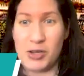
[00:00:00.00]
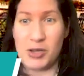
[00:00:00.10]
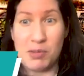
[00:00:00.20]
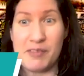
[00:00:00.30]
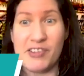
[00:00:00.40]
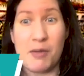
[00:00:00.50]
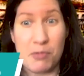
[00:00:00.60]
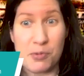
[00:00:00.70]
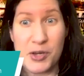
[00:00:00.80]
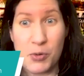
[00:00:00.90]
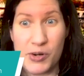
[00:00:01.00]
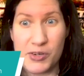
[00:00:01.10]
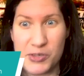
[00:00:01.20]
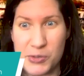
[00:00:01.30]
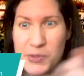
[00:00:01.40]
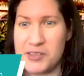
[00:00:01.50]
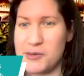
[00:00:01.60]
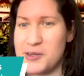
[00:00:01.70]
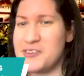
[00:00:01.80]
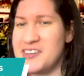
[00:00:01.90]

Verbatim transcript: Can you believe it? I'm three quarters the way through. That's